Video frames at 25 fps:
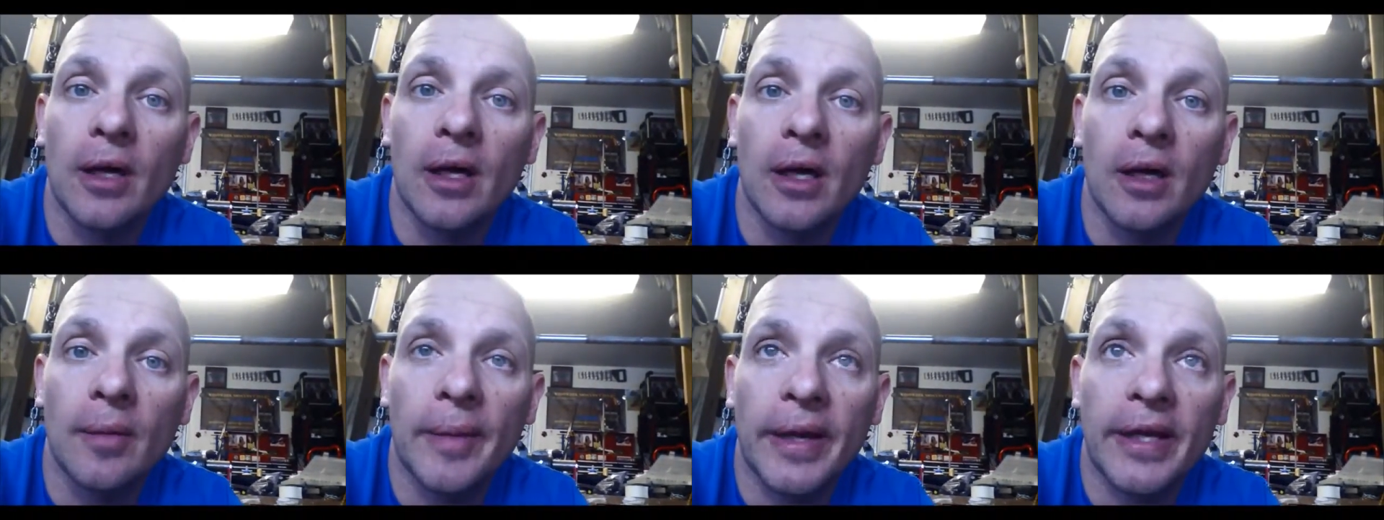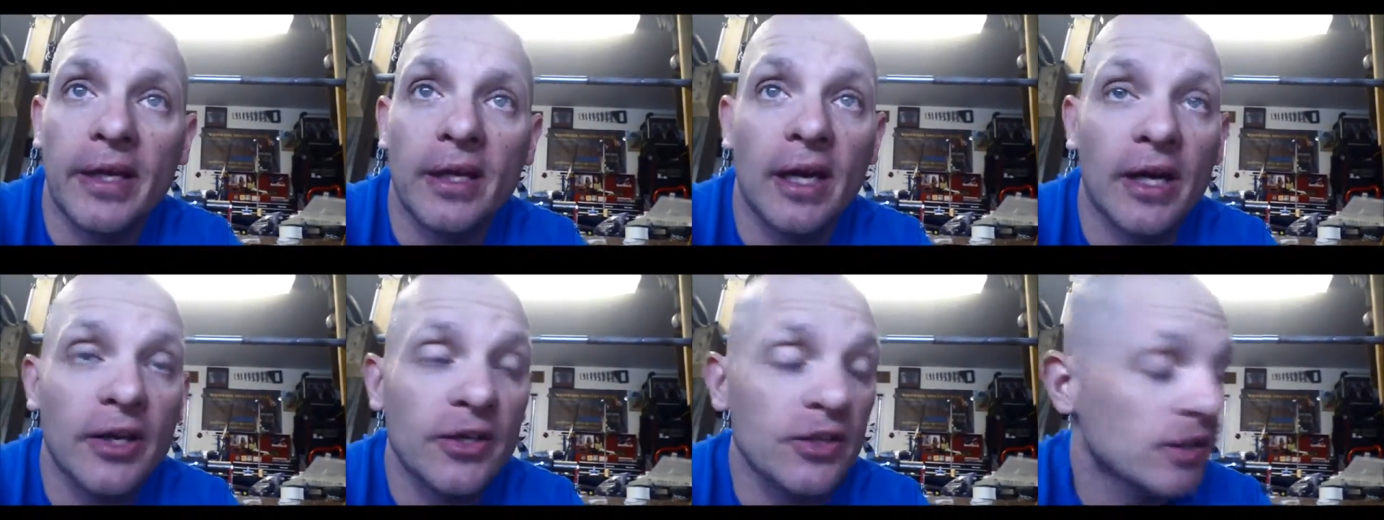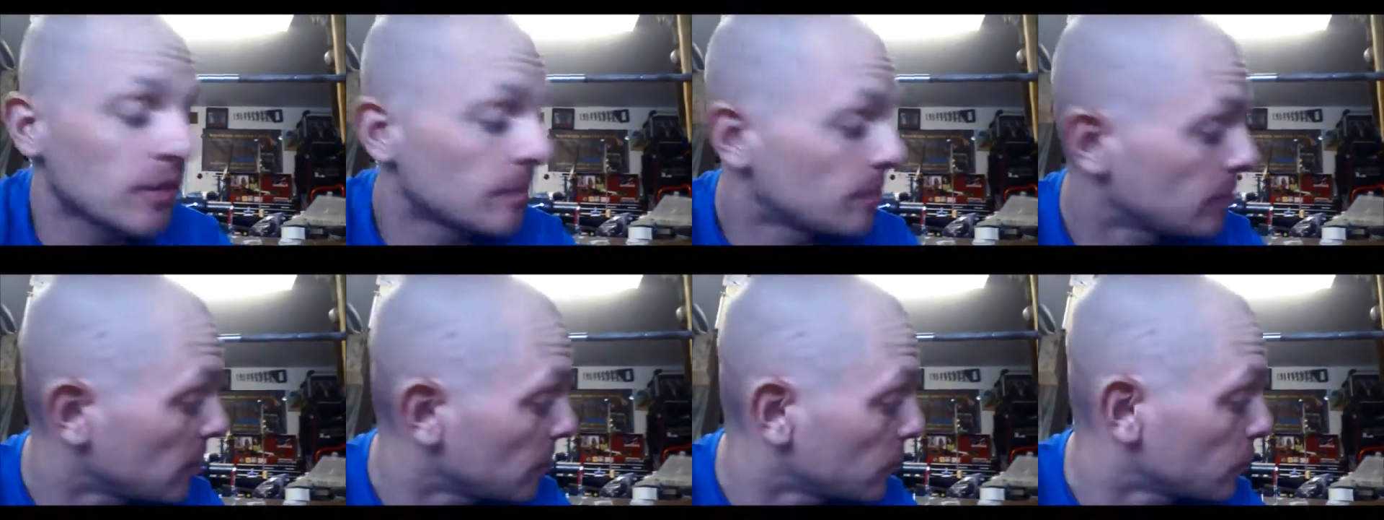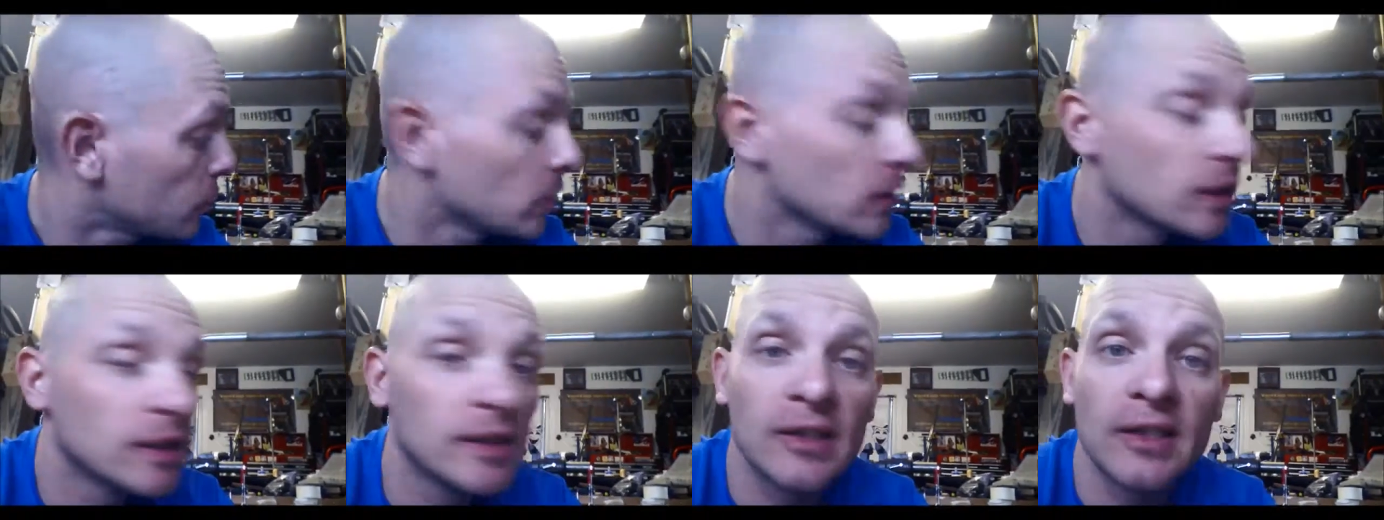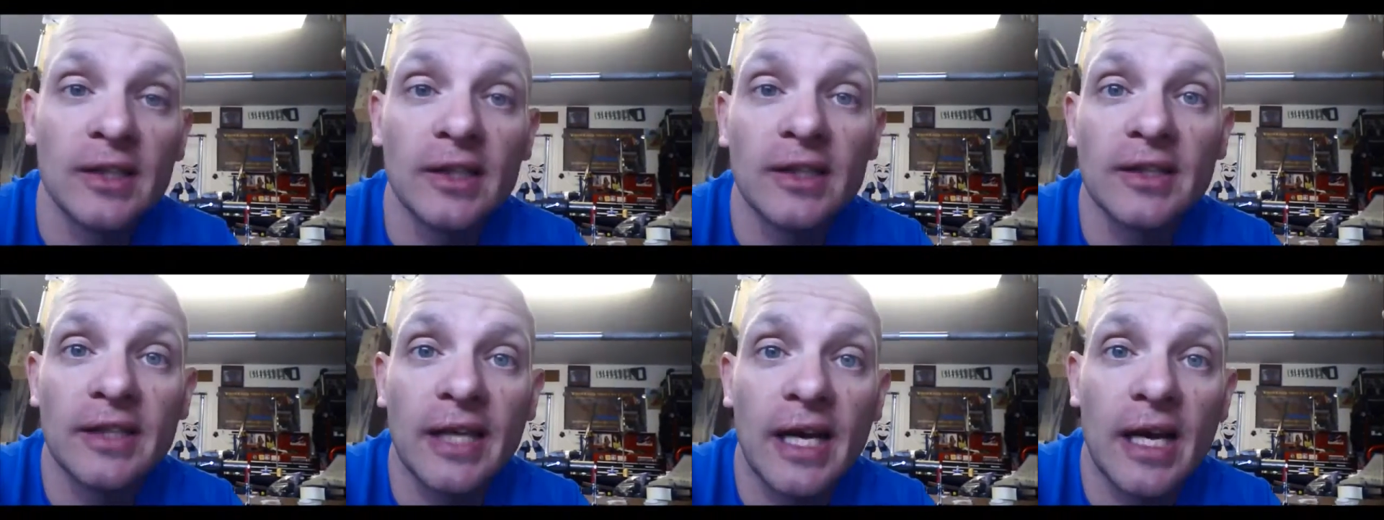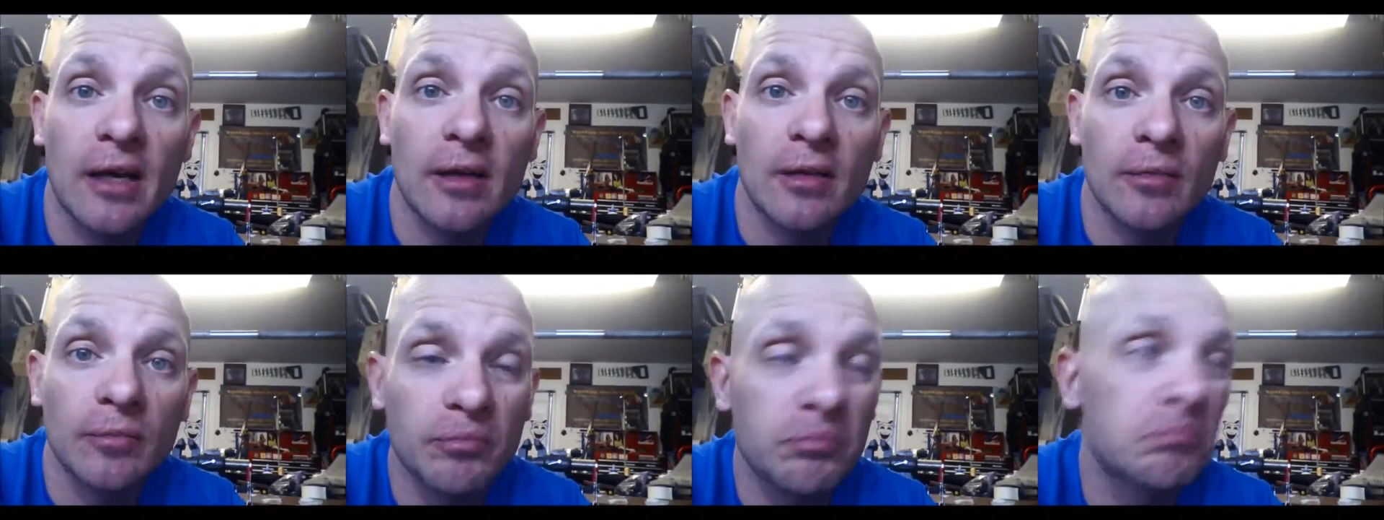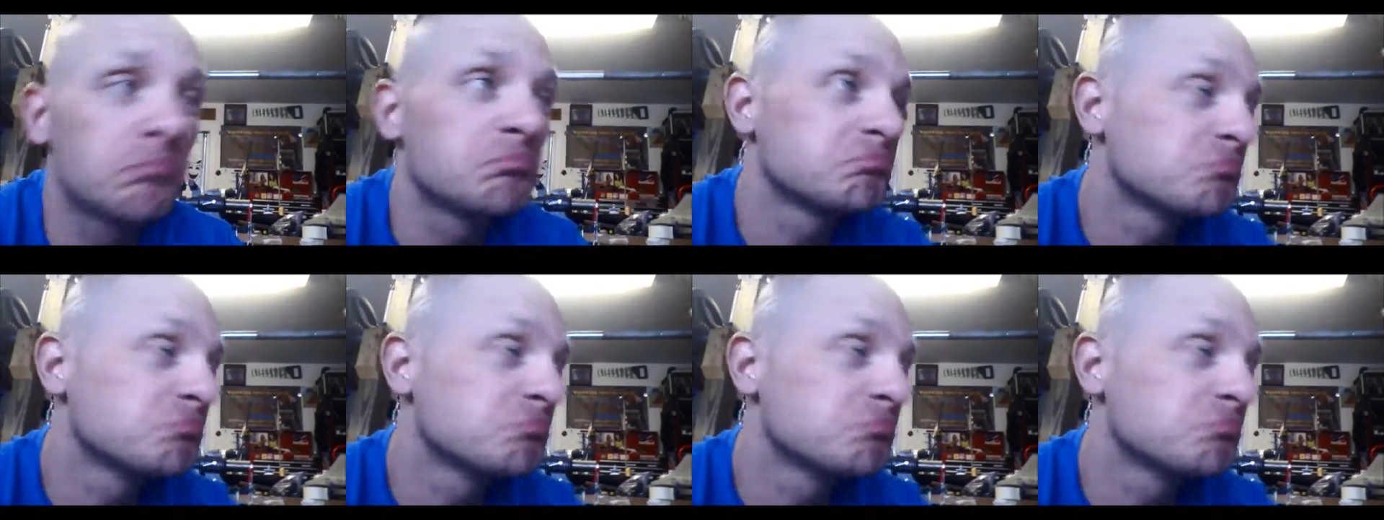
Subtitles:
I could actually pump one of these things out in